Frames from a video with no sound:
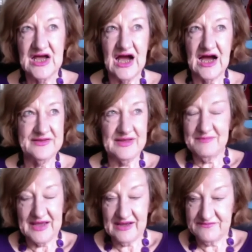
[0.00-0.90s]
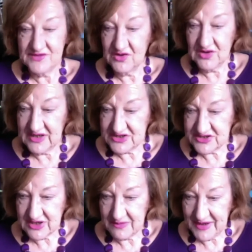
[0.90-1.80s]
They may have knowledge
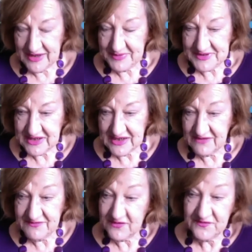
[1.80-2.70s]
about a particular field.